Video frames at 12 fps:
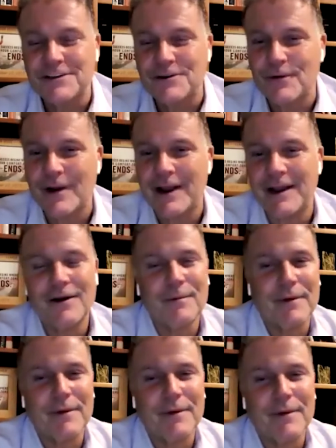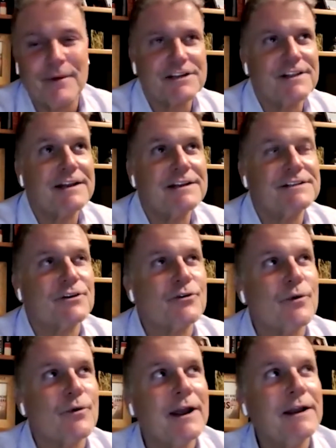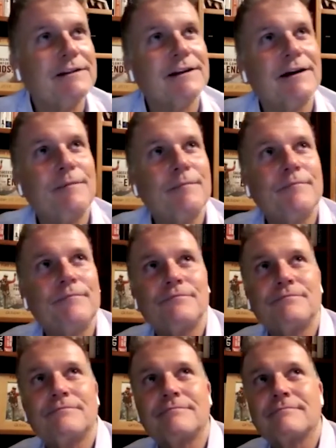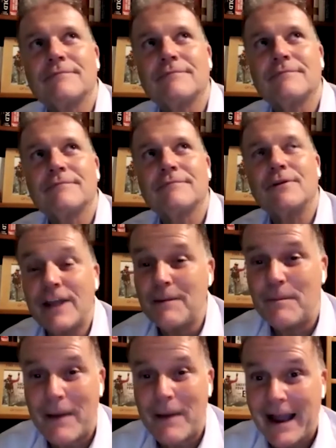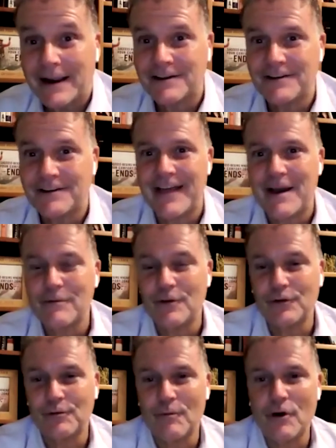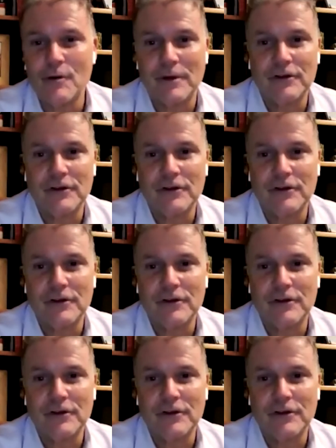oh my gosh, that is a great, you're taking me back to those